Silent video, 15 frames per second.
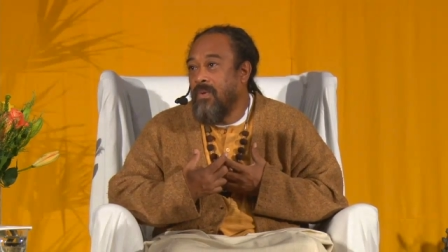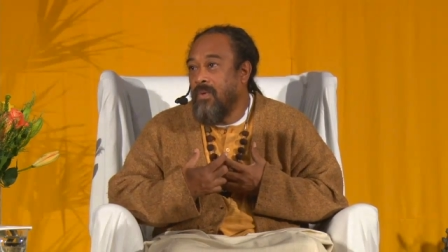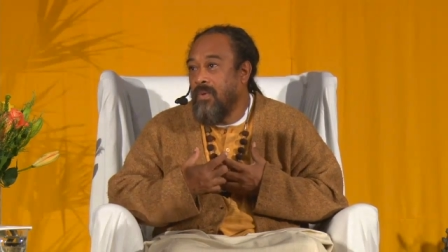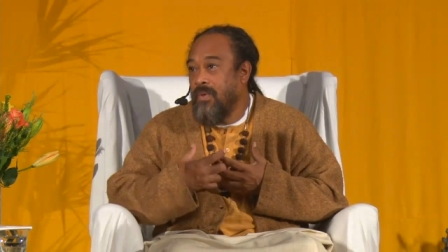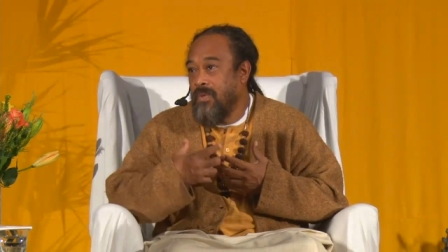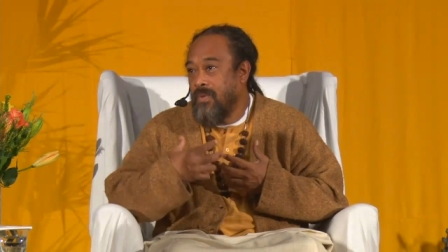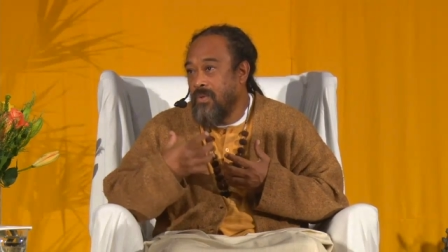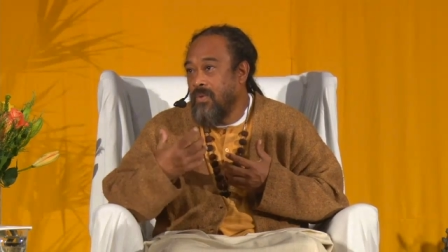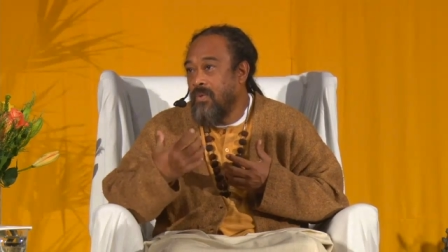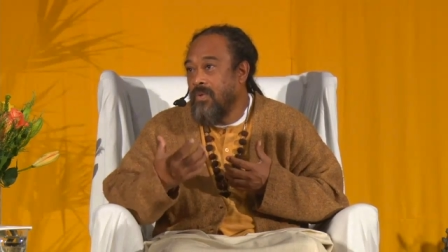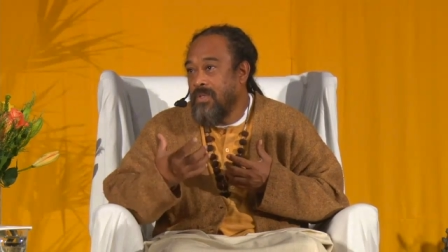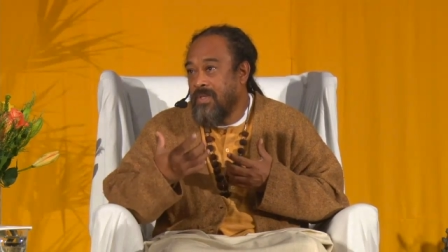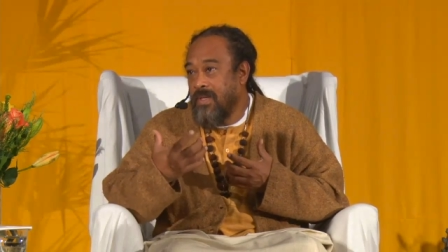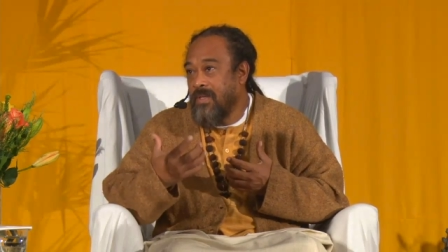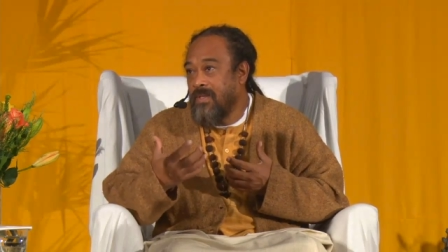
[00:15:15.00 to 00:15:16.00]
who is
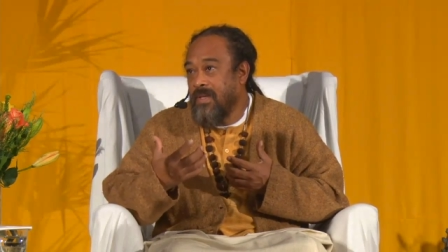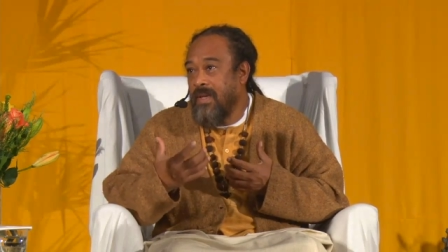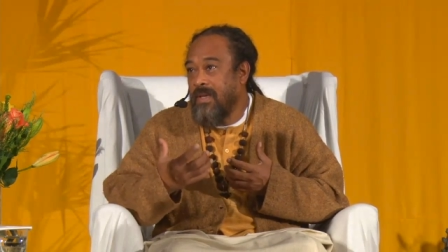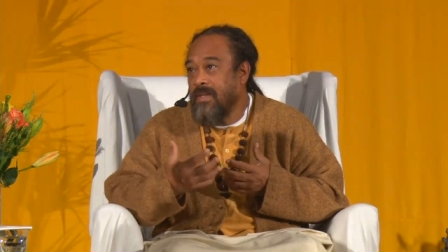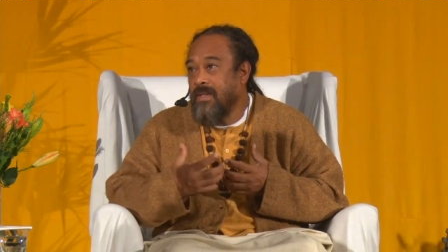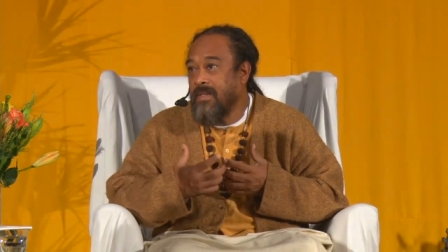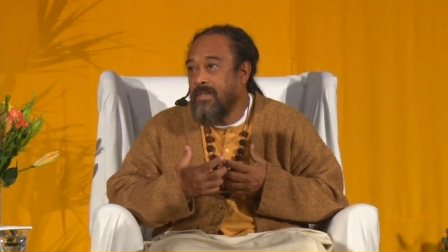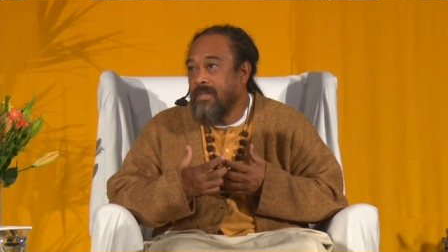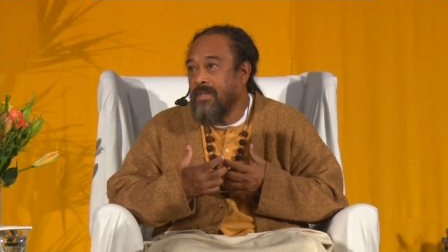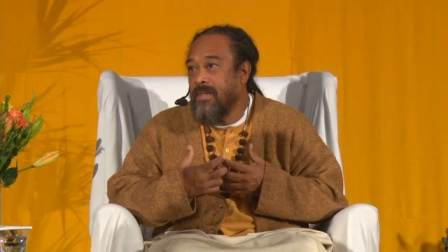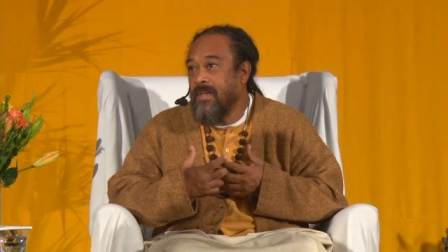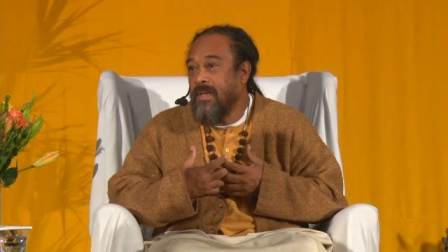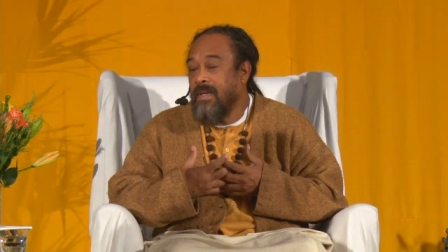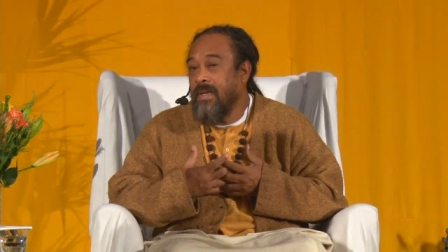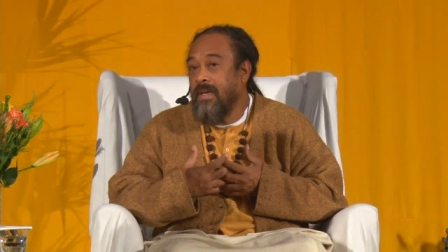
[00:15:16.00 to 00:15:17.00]
saying this.
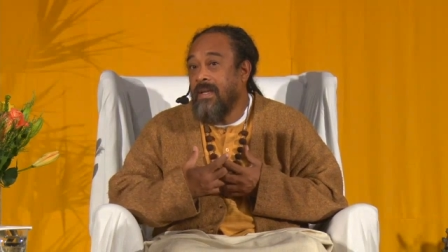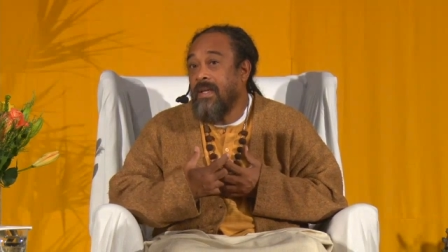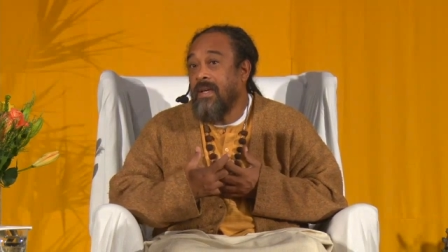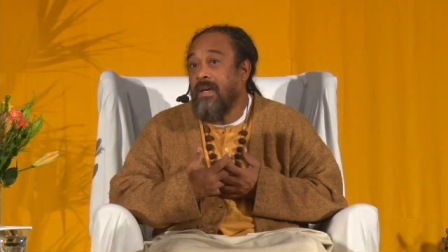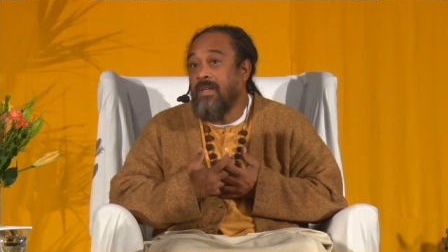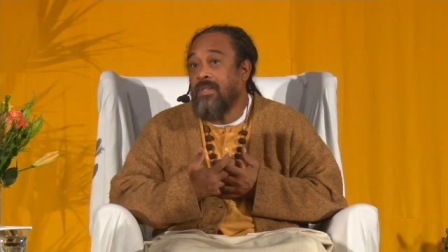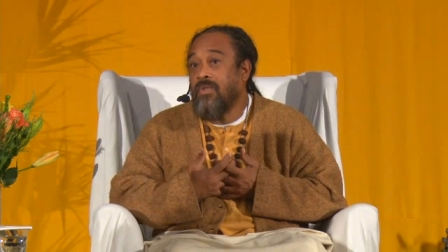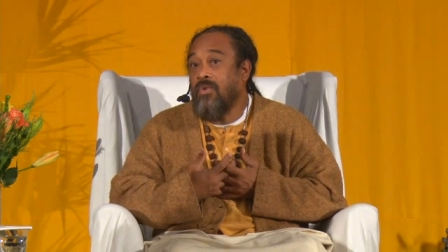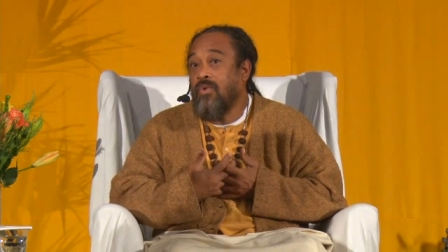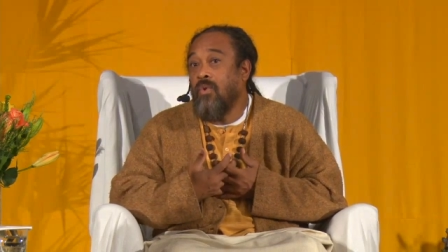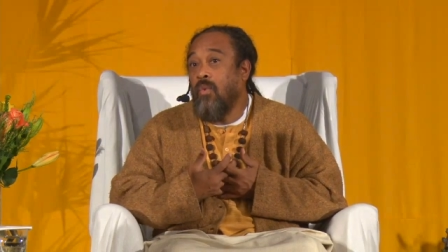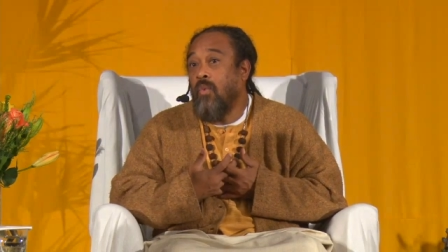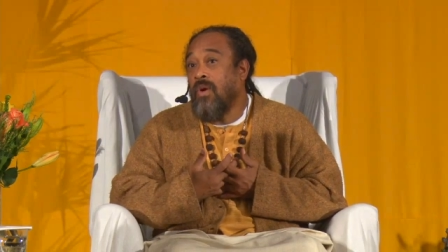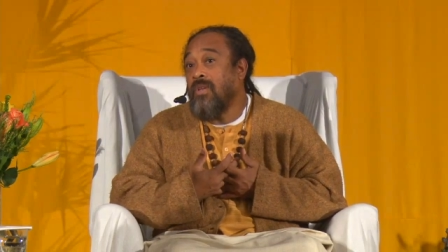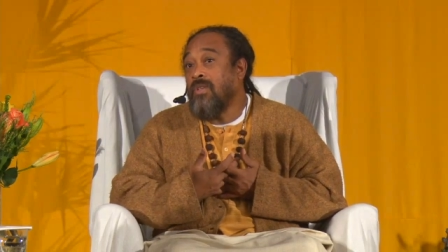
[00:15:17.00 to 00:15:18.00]
And I ask
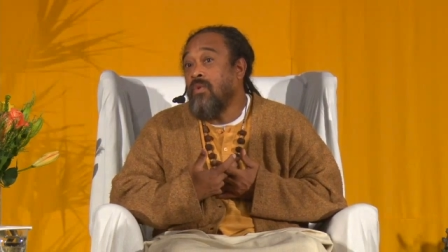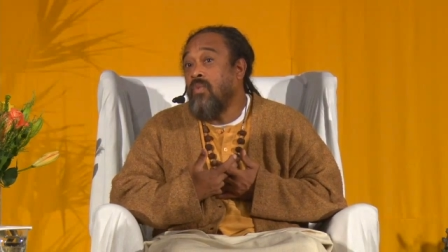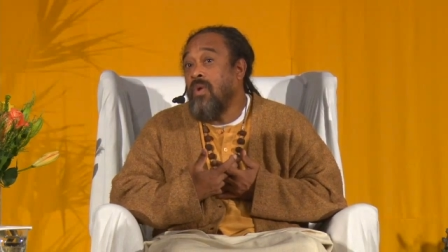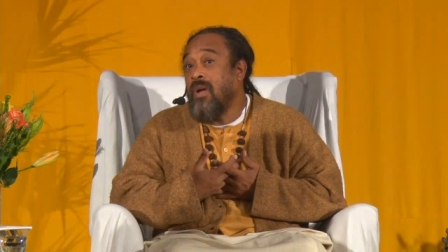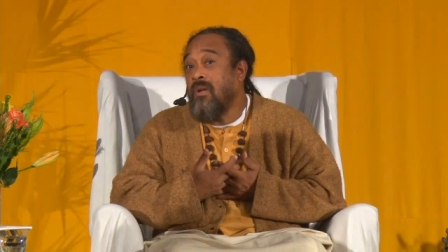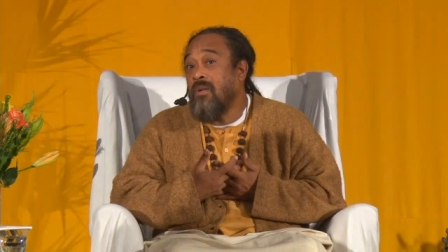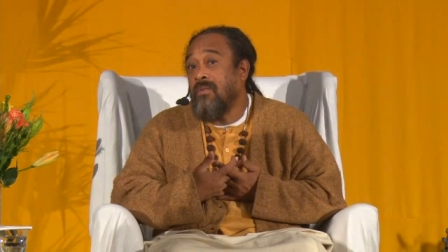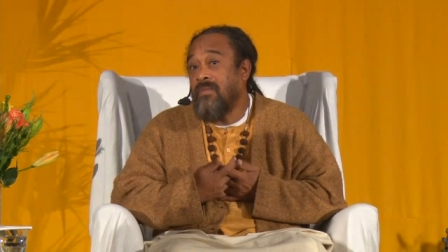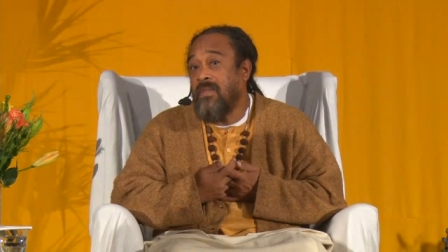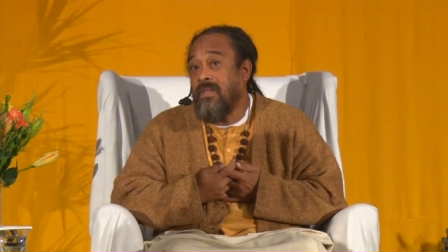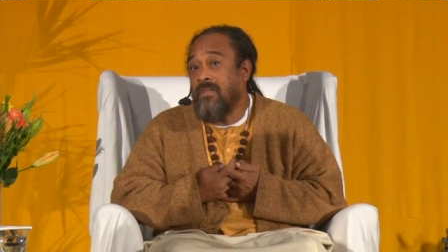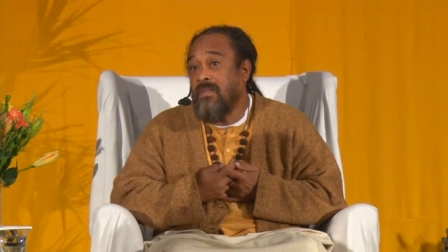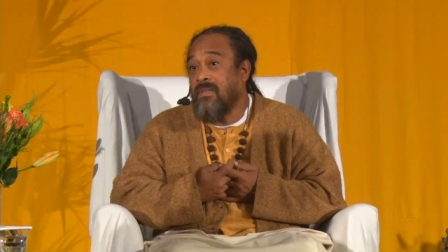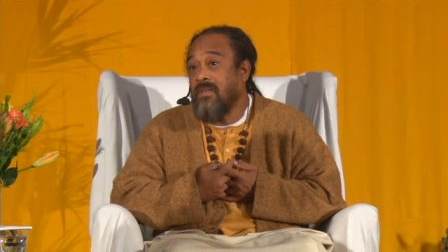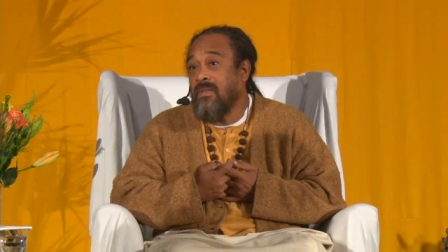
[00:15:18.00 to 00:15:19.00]
you, what is aware of
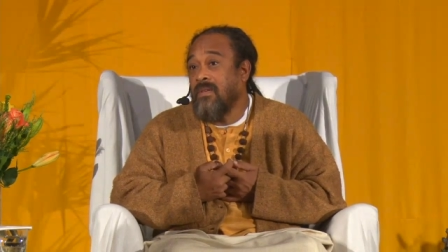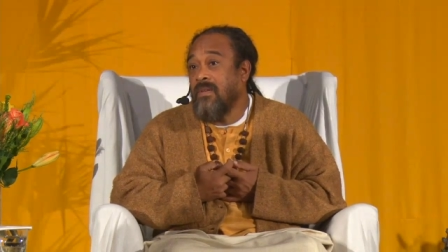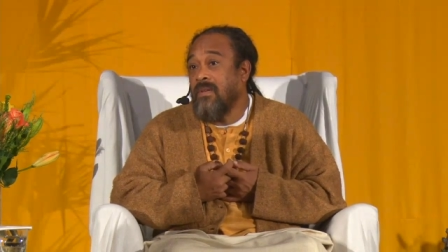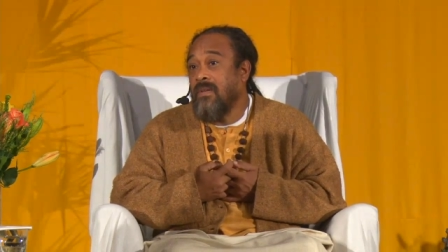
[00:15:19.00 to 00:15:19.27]
this?